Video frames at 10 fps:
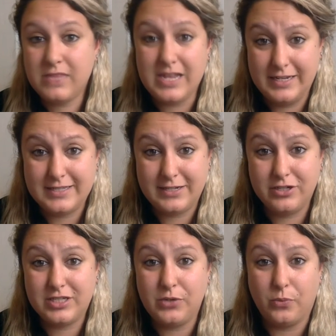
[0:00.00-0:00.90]
It
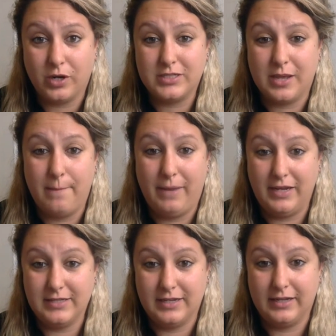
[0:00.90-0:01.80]
seriously works
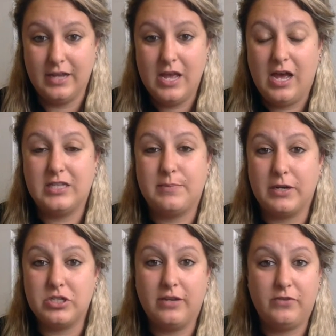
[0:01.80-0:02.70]
amazing,
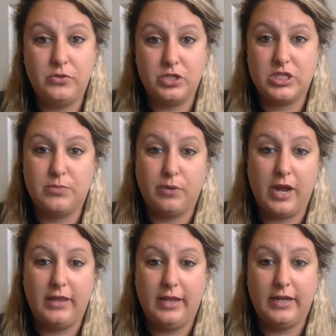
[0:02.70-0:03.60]
especially if you just
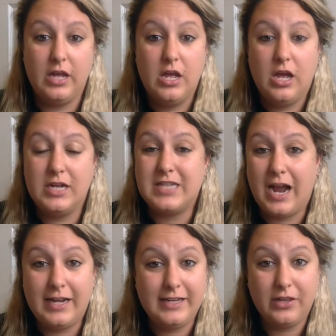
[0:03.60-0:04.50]
spray like a
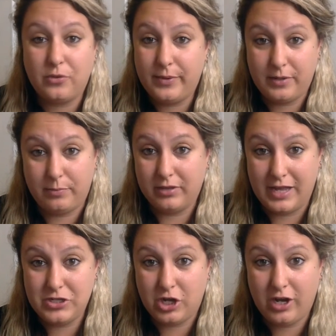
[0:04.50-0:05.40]
tiny little bit of
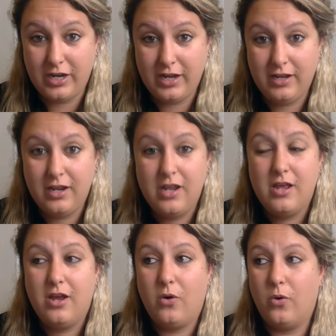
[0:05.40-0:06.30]
Pledge on it.
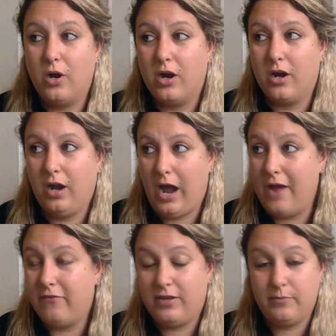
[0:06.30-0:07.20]
Or
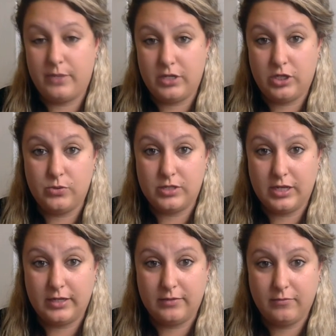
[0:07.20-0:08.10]
I've been
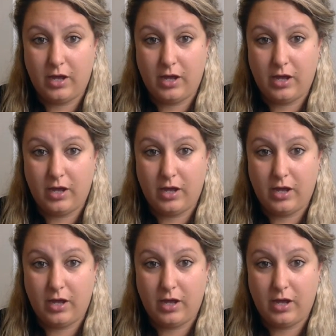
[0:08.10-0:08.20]
using